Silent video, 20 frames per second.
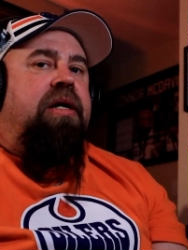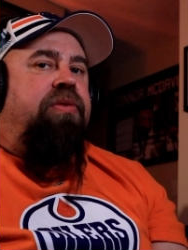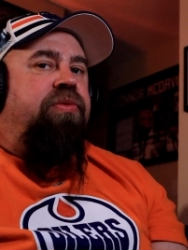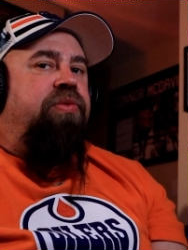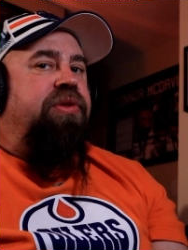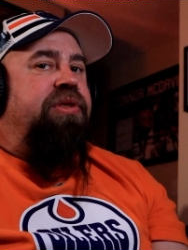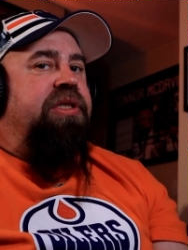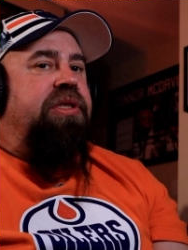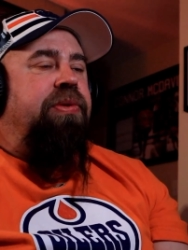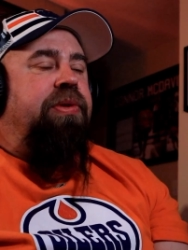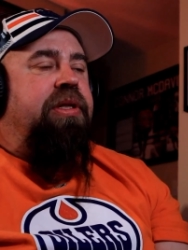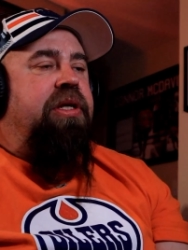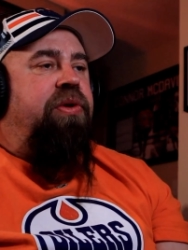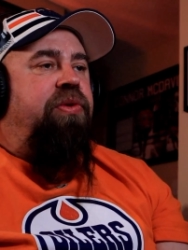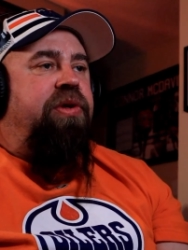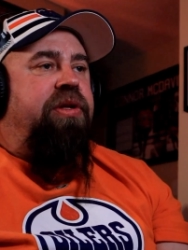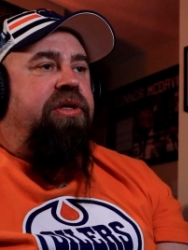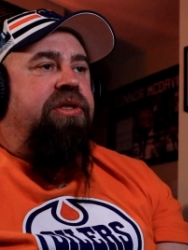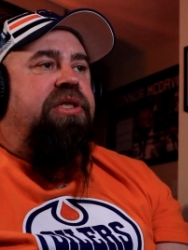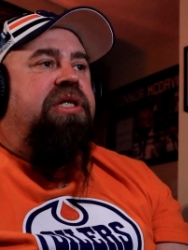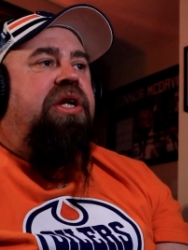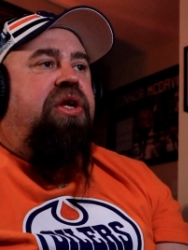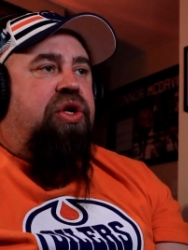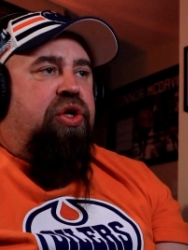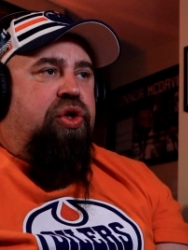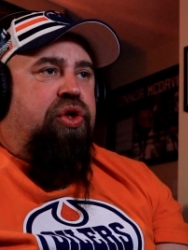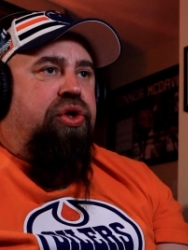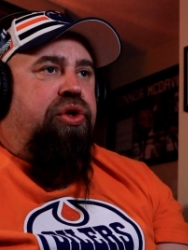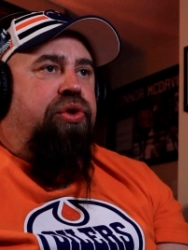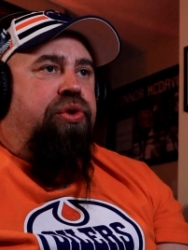We'll see what the Oilers
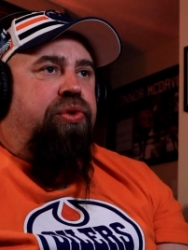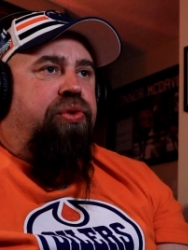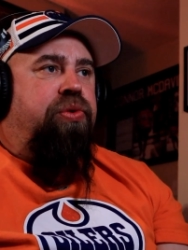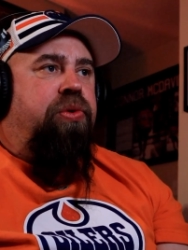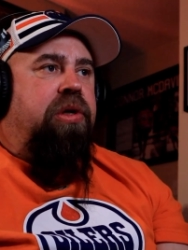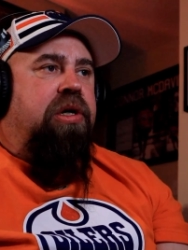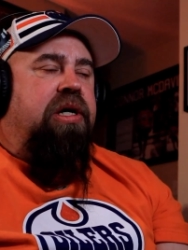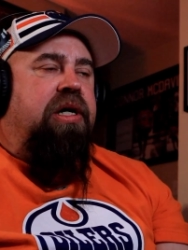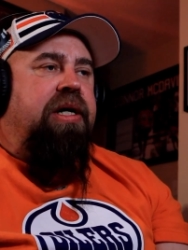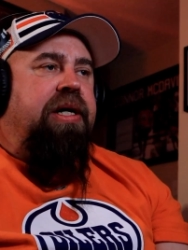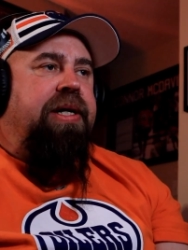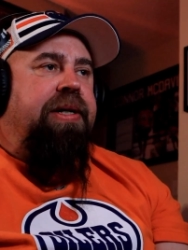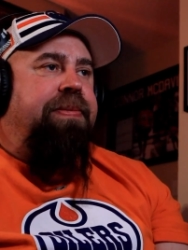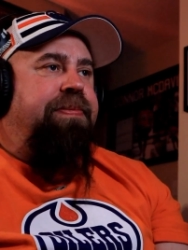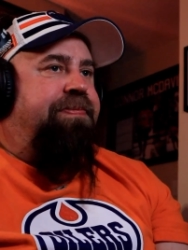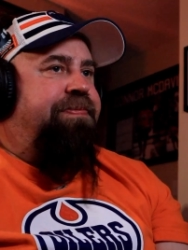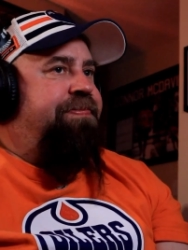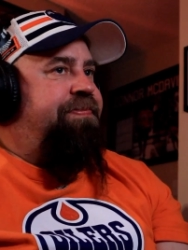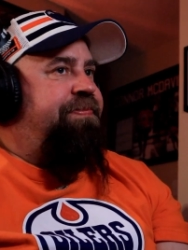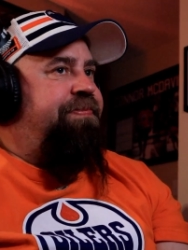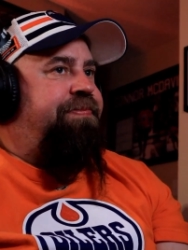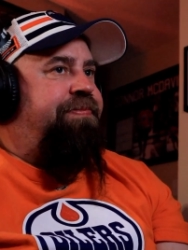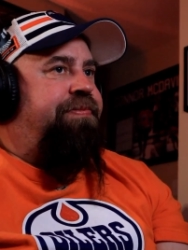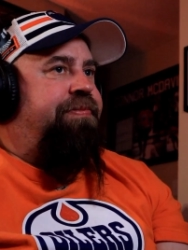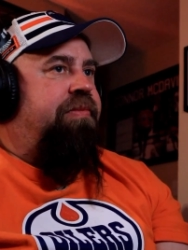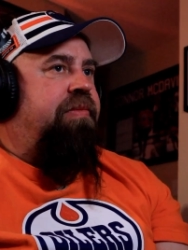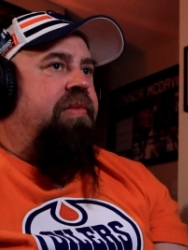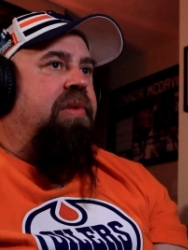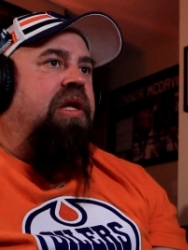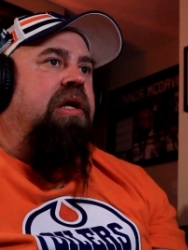can do. Um,
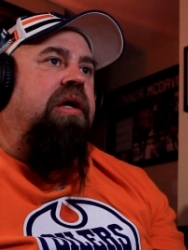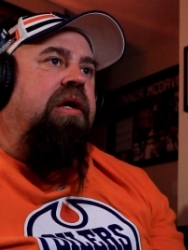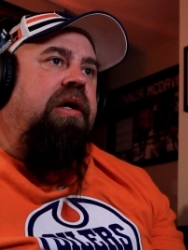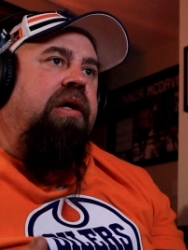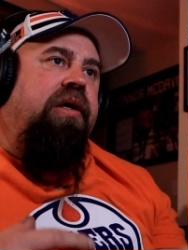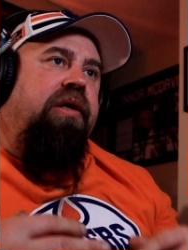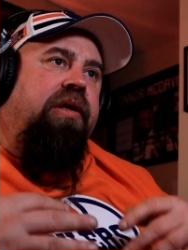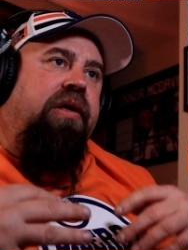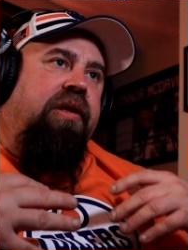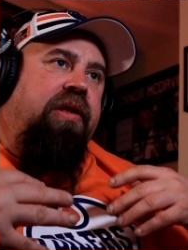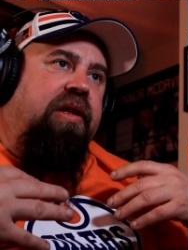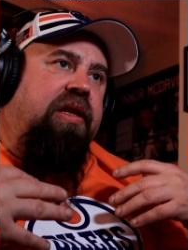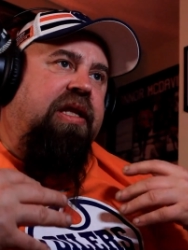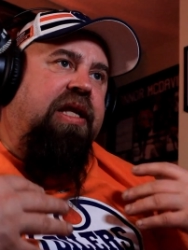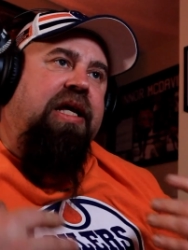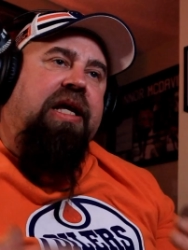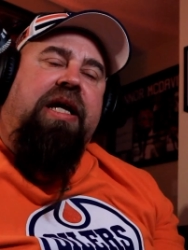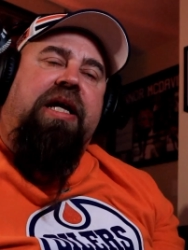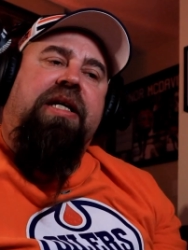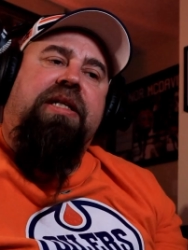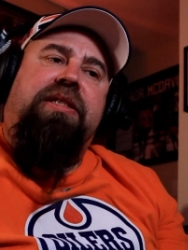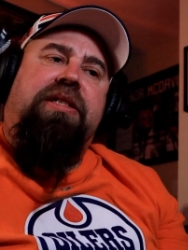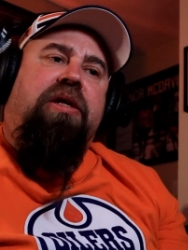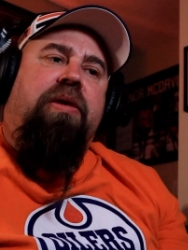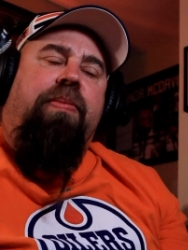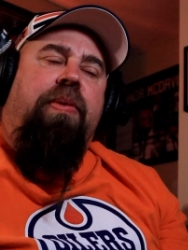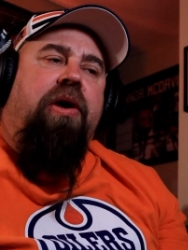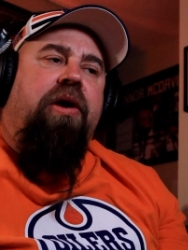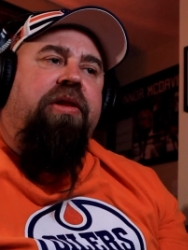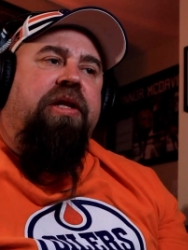the
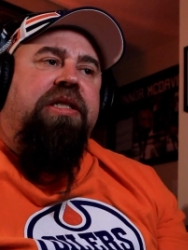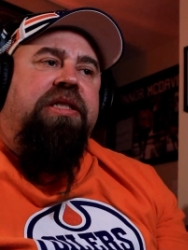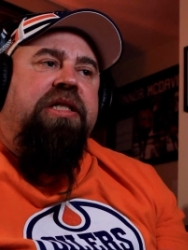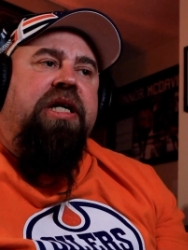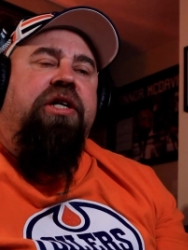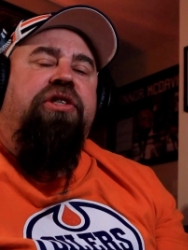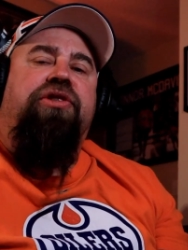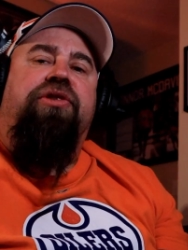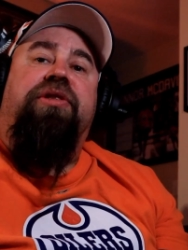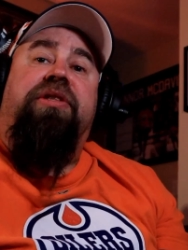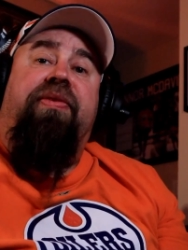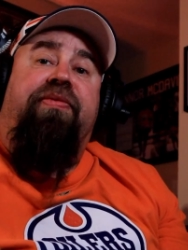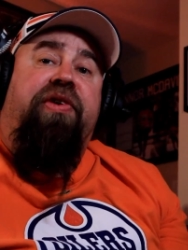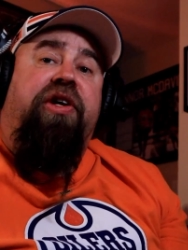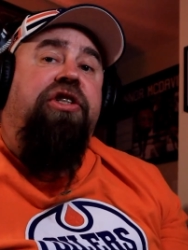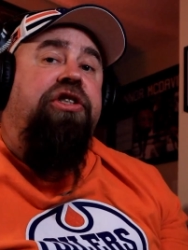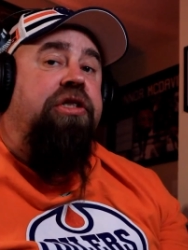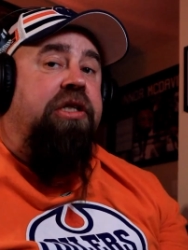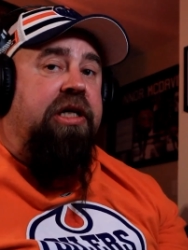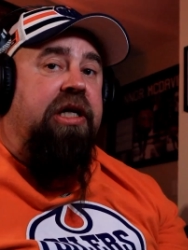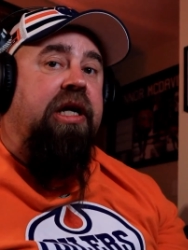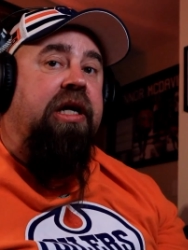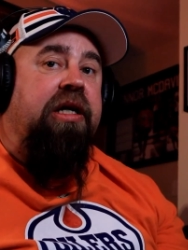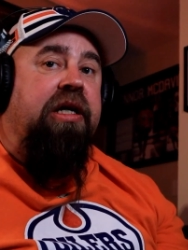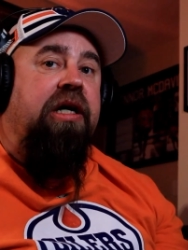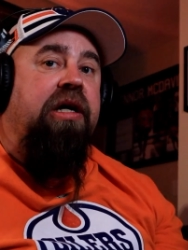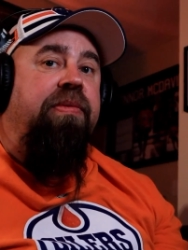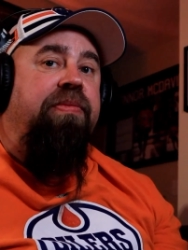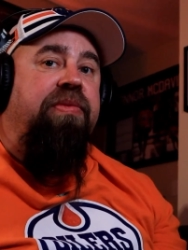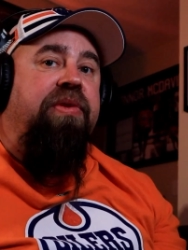easier part of the schedule is eventually going to
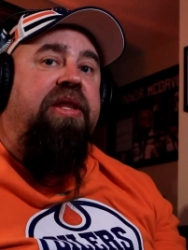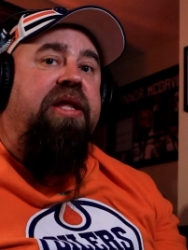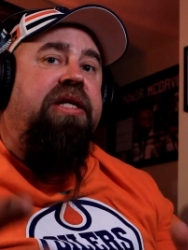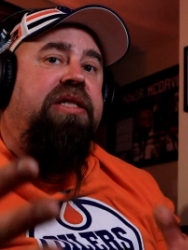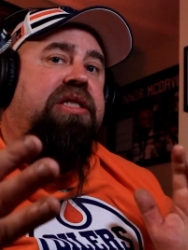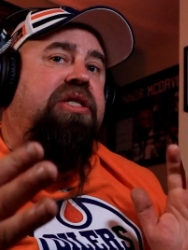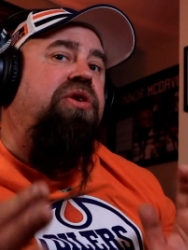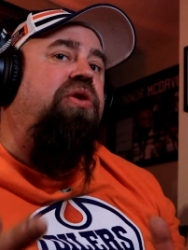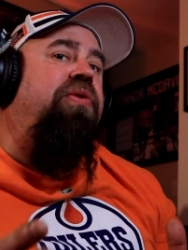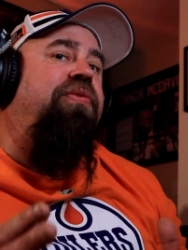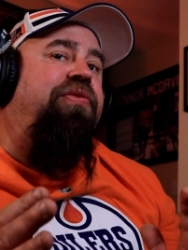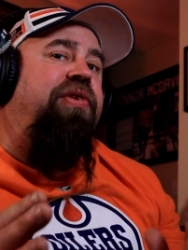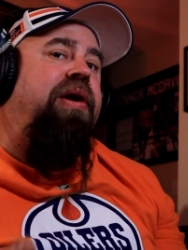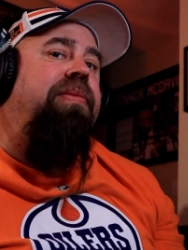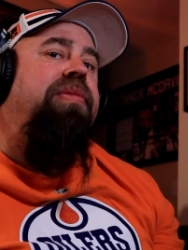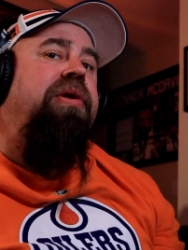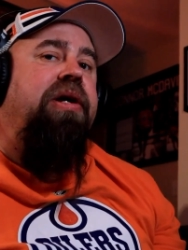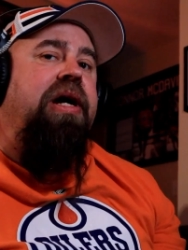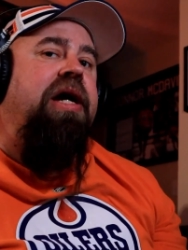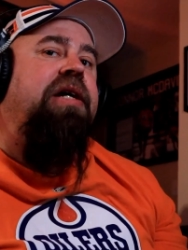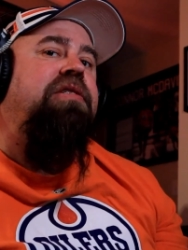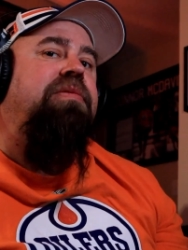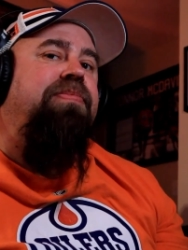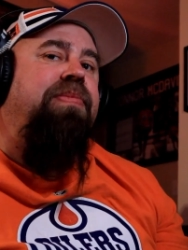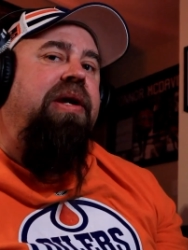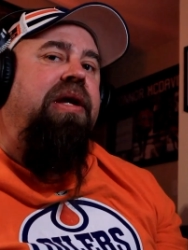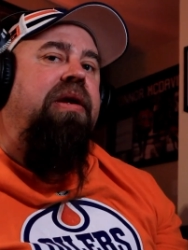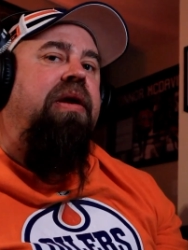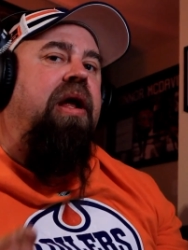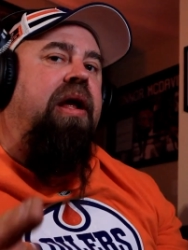come. This November has
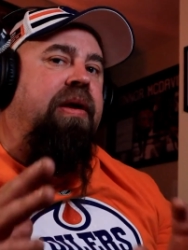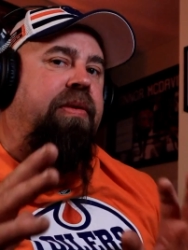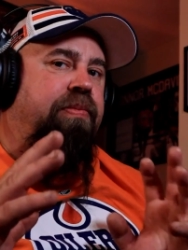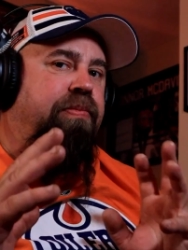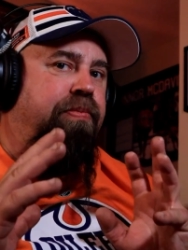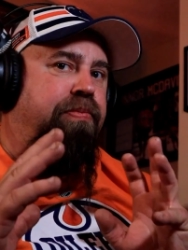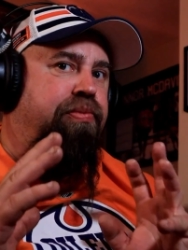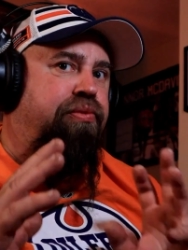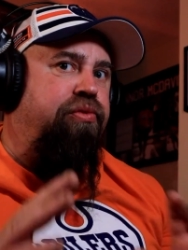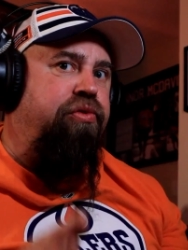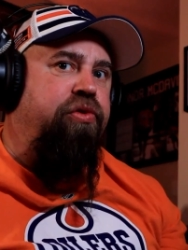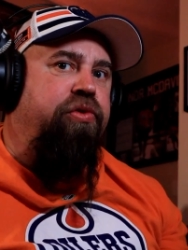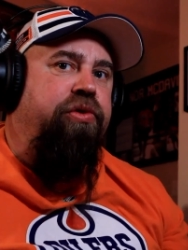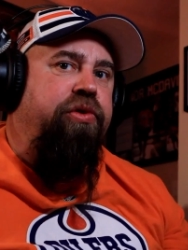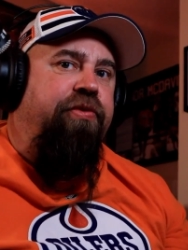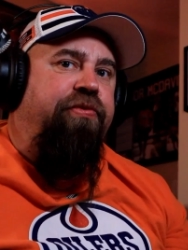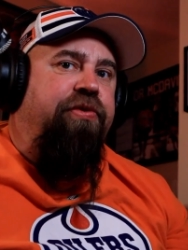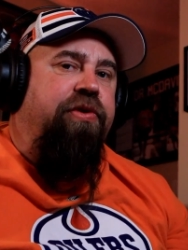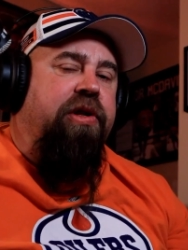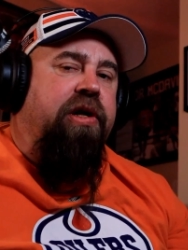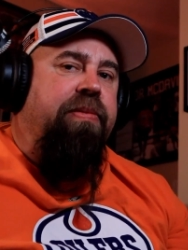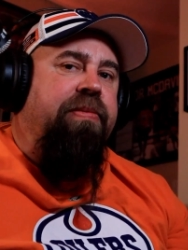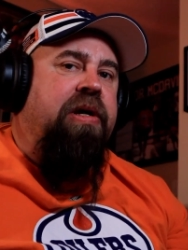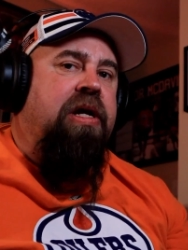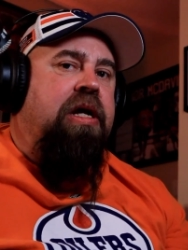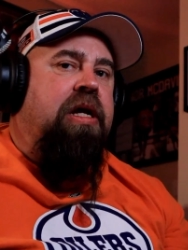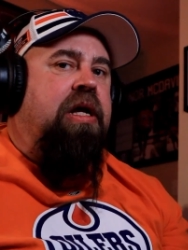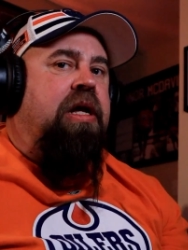been brutal for them.